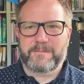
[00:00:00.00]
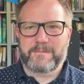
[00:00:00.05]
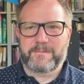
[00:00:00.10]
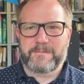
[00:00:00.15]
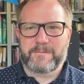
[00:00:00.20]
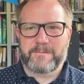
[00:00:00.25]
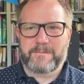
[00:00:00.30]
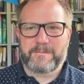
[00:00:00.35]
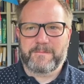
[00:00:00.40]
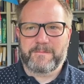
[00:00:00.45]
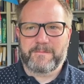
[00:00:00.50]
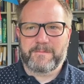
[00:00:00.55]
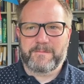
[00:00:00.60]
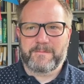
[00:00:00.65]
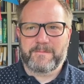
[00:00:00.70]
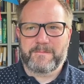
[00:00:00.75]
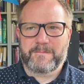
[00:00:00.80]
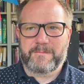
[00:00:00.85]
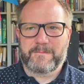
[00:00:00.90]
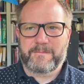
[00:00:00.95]

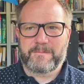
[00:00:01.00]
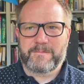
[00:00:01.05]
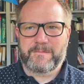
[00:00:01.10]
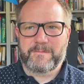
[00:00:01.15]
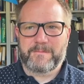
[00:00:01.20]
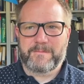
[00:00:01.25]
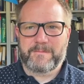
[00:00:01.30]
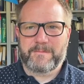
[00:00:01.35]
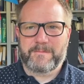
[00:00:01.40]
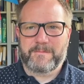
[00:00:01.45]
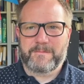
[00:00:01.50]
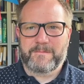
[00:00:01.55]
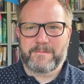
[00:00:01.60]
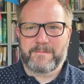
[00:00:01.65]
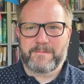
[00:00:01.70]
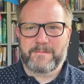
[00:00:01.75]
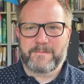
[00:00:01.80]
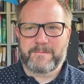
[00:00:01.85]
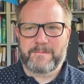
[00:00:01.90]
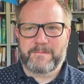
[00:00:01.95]

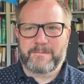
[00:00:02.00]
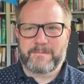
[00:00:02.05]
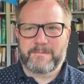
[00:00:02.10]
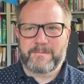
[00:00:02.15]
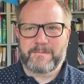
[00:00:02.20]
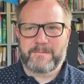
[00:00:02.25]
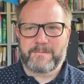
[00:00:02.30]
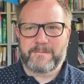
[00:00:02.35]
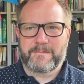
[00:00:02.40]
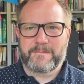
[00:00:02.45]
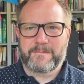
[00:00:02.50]
Nothing is said.